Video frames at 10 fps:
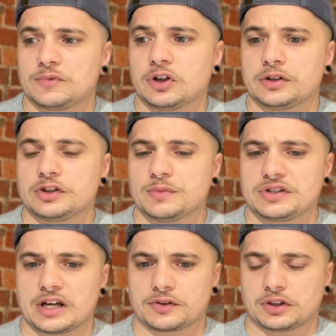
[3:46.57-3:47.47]
he's
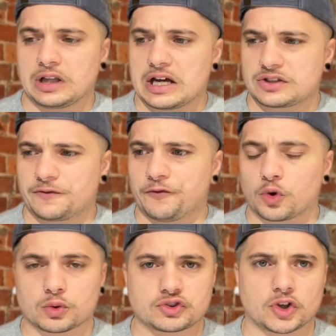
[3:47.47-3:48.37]
missed out the last
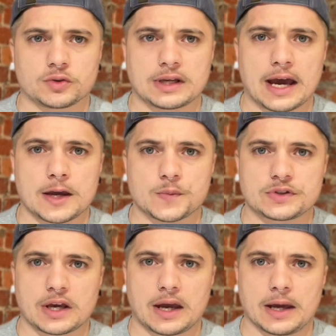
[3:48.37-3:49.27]
4 or so
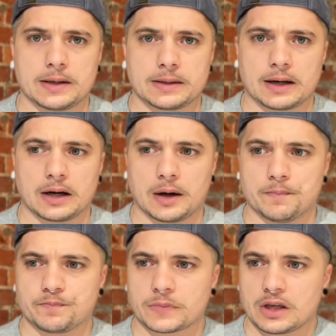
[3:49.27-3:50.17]
games, and
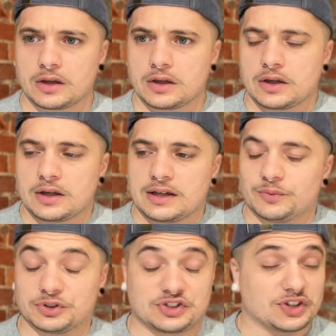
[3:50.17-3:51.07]

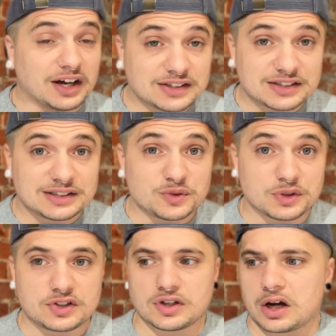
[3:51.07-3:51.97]
which sucks.
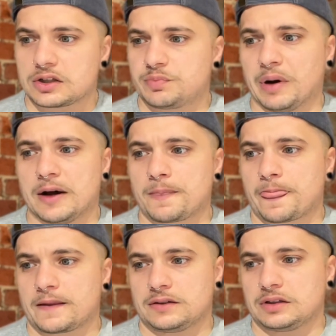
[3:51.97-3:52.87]
But
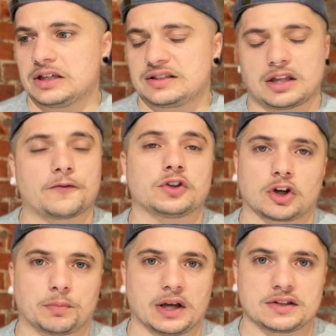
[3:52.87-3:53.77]
he's definitely
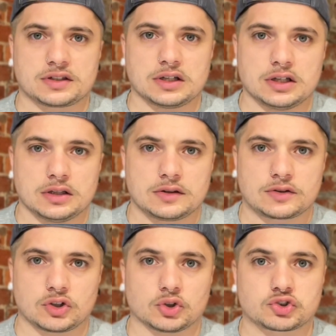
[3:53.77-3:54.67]
got a place in
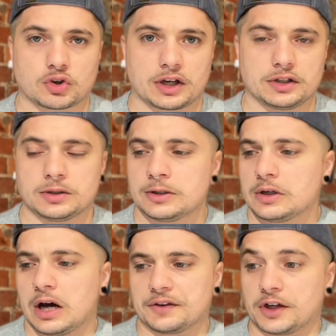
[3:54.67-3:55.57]
the All-Australian,
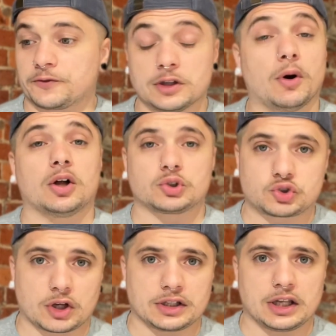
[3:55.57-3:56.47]
definitely in my
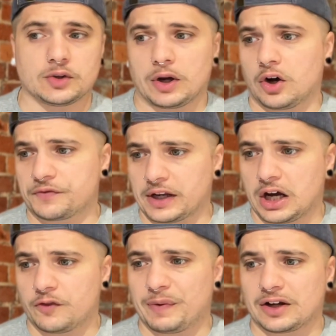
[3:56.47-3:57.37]
All-Australian anyway, off that
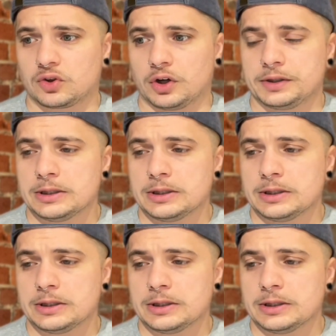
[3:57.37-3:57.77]
half-back line.